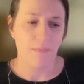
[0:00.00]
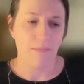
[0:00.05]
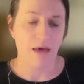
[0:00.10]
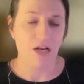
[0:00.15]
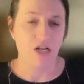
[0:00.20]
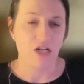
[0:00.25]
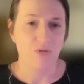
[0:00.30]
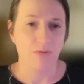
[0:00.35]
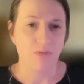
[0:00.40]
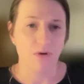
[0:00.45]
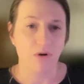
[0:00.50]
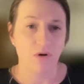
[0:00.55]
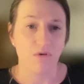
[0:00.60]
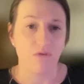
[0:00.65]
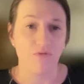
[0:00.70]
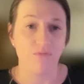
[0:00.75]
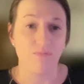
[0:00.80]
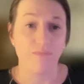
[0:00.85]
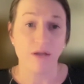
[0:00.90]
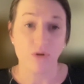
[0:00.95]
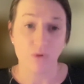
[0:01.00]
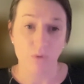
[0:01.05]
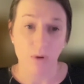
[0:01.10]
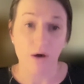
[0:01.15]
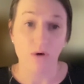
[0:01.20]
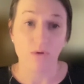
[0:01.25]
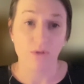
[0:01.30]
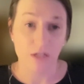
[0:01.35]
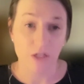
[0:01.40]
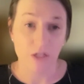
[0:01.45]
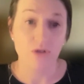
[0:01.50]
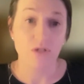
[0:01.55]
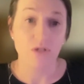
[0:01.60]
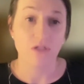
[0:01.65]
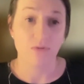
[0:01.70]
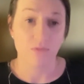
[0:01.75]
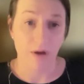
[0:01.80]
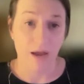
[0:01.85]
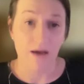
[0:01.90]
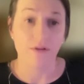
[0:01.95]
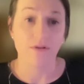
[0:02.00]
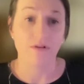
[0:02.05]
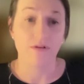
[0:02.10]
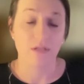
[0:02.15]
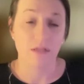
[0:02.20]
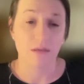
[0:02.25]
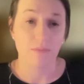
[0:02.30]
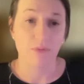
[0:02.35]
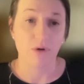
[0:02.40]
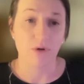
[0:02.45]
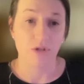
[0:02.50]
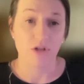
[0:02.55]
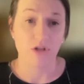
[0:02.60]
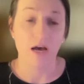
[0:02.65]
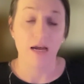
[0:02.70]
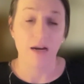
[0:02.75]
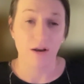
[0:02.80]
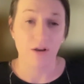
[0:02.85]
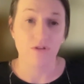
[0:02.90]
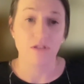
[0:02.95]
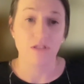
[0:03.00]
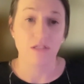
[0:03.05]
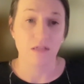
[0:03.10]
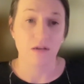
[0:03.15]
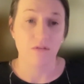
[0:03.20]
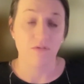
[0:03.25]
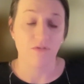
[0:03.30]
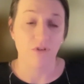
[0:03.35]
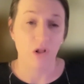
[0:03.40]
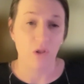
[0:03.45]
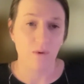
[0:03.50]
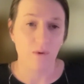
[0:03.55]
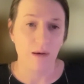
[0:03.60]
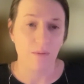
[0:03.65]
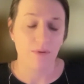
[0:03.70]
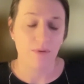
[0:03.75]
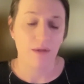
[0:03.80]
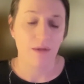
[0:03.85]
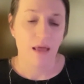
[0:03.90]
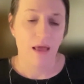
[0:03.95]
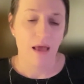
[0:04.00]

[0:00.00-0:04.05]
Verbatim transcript: management of mental health issues around both diagnosis and follow up.